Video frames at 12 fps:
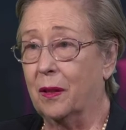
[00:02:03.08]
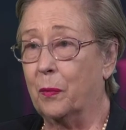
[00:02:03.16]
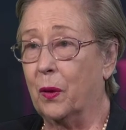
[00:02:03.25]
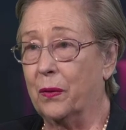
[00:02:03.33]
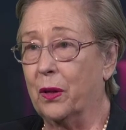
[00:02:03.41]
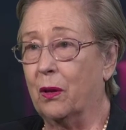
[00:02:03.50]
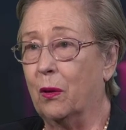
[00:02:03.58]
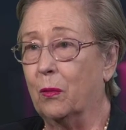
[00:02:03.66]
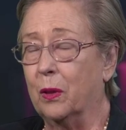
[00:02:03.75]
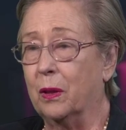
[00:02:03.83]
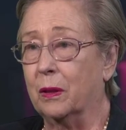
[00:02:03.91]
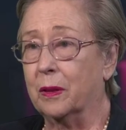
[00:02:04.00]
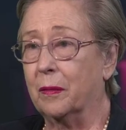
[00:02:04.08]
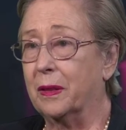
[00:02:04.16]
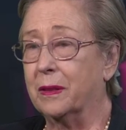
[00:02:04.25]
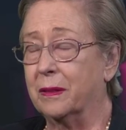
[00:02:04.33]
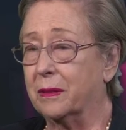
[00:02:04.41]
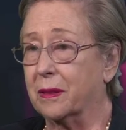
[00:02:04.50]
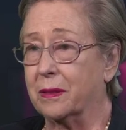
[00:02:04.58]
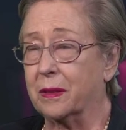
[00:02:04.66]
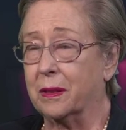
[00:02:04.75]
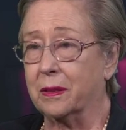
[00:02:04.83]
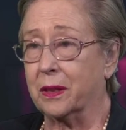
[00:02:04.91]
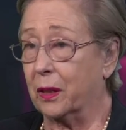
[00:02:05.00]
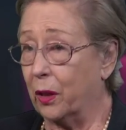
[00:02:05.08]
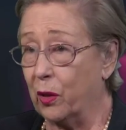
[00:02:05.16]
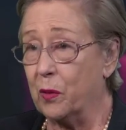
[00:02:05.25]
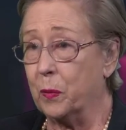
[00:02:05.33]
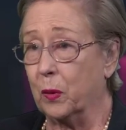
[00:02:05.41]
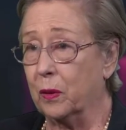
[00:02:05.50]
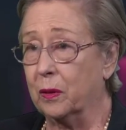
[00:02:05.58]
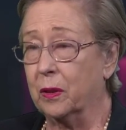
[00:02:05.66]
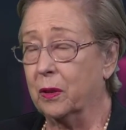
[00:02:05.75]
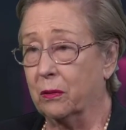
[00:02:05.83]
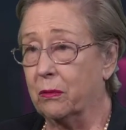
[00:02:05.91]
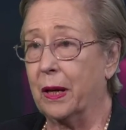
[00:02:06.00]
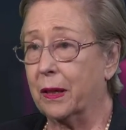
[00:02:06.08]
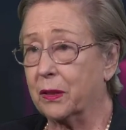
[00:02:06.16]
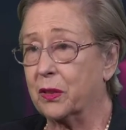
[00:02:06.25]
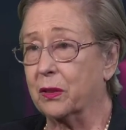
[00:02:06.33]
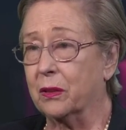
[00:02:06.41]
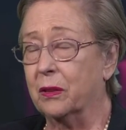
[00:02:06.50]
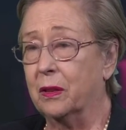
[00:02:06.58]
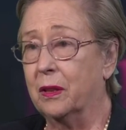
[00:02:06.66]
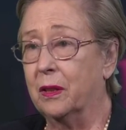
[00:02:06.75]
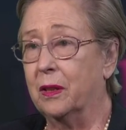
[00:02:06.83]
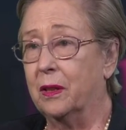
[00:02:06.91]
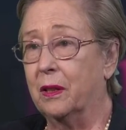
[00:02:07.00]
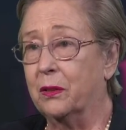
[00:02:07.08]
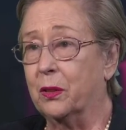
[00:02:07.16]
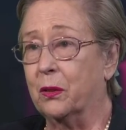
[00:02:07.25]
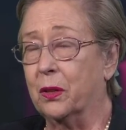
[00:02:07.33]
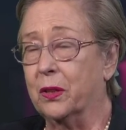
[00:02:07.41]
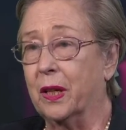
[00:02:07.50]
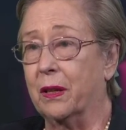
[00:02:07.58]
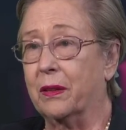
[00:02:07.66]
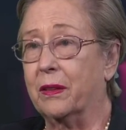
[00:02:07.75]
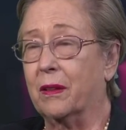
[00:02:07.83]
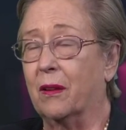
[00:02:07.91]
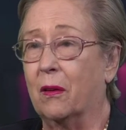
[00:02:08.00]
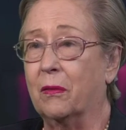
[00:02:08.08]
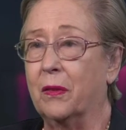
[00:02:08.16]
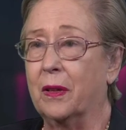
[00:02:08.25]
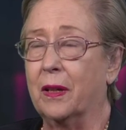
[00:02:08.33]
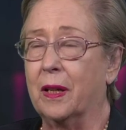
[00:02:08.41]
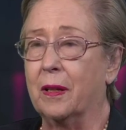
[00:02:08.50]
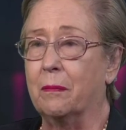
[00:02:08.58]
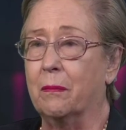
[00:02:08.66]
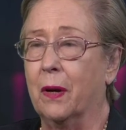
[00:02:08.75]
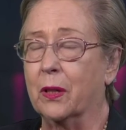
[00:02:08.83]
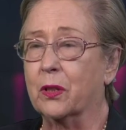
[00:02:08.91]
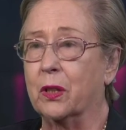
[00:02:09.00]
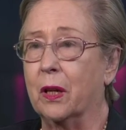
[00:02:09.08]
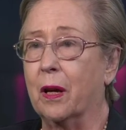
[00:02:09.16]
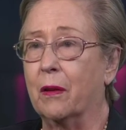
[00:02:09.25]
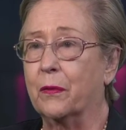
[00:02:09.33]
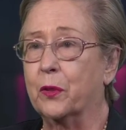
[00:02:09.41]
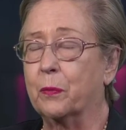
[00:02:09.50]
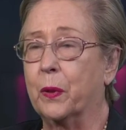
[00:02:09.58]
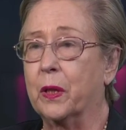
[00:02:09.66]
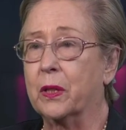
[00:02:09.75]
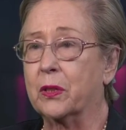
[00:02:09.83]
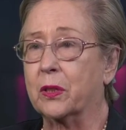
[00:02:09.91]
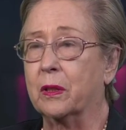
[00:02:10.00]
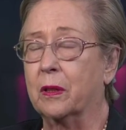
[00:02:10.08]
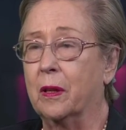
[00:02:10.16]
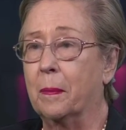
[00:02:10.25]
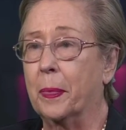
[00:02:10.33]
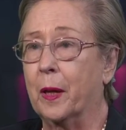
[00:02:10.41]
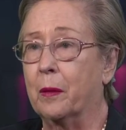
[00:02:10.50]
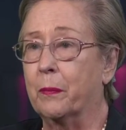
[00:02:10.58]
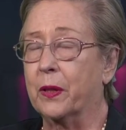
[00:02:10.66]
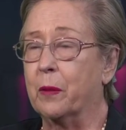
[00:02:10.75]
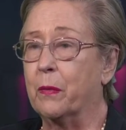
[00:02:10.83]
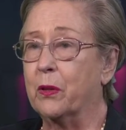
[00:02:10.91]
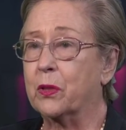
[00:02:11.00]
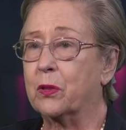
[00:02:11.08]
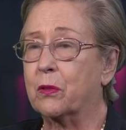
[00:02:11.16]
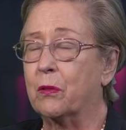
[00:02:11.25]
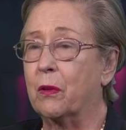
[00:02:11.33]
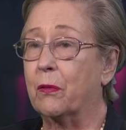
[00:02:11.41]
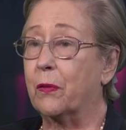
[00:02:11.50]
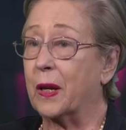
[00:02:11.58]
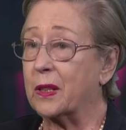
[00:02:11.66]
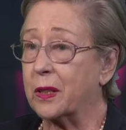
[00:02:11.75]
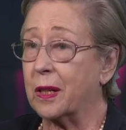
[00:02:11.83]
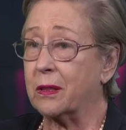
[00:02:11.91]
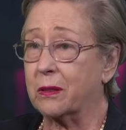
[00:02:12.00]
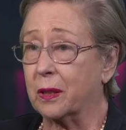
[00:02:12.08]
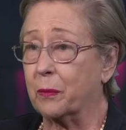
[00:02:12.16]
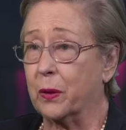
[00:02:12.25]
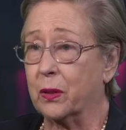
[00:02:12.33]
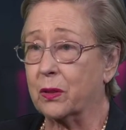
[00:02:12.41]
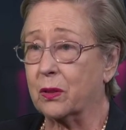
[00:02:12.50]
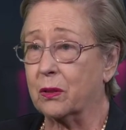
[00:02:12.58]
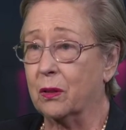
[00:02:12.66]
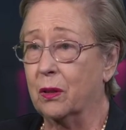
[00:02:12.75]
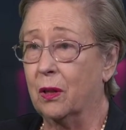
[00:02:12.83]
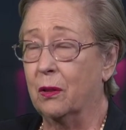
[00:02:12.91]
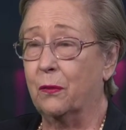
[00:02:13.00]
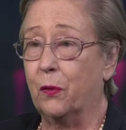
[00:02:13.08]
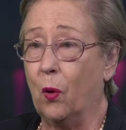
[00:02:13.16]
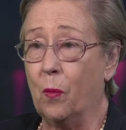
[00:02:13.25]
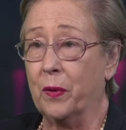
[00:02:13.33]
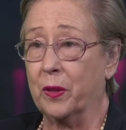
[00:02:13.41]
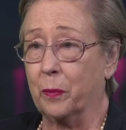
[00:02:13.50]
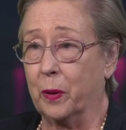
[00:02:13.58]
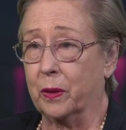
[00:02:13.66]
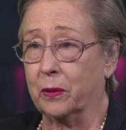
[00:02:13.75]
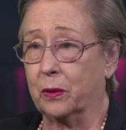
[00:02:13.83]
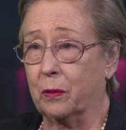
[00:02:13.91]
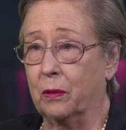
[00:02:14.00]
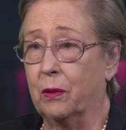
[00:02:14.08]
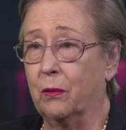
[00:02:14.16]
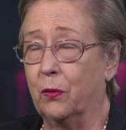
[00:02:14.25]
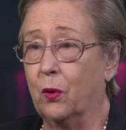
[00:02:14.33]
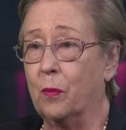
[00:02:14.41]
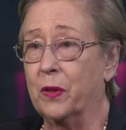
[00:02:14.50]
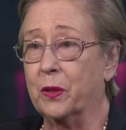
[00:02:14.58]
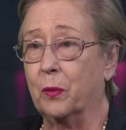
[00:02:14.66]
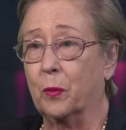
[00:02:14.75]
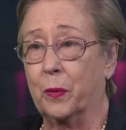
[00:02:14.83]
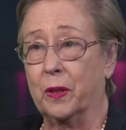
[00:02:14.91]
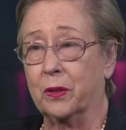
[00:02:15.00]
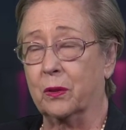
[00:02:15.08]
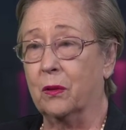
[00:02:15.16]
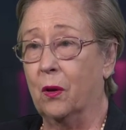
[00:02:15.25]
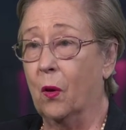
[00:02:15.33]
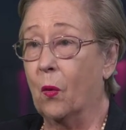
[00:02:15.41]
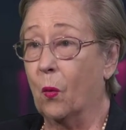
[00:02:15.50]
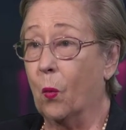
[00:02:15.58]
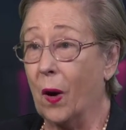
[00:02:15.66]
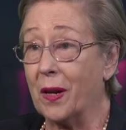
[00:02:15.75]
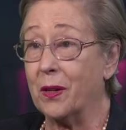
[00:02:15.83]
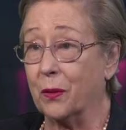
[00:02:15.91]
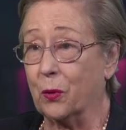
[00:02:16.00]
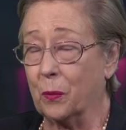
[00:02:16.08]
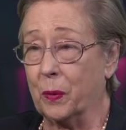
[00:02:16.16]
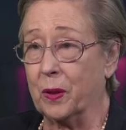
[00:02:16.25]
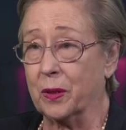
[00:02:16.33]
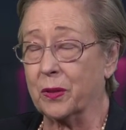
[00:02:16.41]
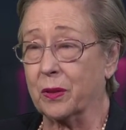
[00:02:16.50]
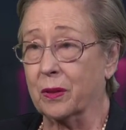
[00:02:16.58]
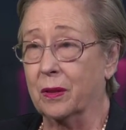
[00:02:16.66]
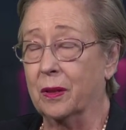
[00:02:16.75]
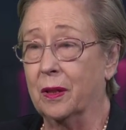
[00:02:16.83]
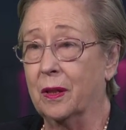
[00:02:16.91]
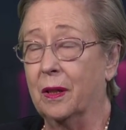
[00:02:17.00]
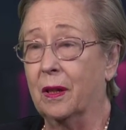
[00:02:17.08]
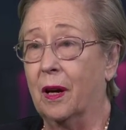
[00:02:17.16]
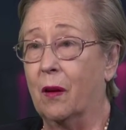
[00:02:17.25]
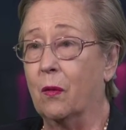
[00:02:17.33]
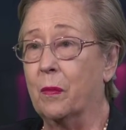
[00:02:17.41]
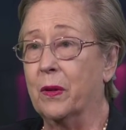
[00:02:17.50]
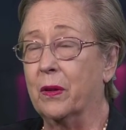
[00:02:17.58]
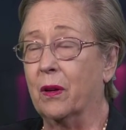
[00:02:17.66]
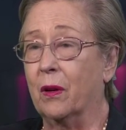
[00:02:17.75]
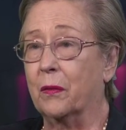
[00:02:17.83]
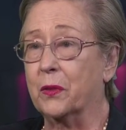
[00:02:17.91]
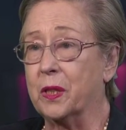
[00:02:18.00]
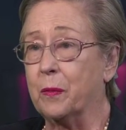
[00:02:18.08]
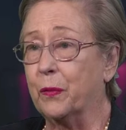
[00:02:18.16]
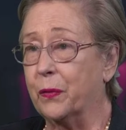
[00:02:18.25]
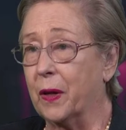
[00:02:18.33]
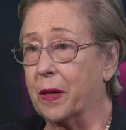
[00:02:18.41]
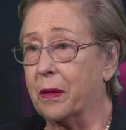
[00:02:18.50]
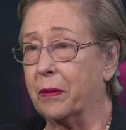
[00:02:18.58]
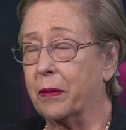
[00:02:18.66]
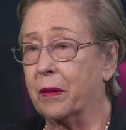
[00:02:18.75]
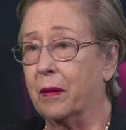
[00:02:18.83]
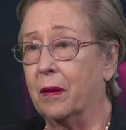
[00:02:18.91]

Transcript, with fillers: upon the whole world. I mean, it's just it's a global reaction to the death of a much loved person, but a most fantastic person, formidable, formidable person, wonderful person, a woman of deep faith,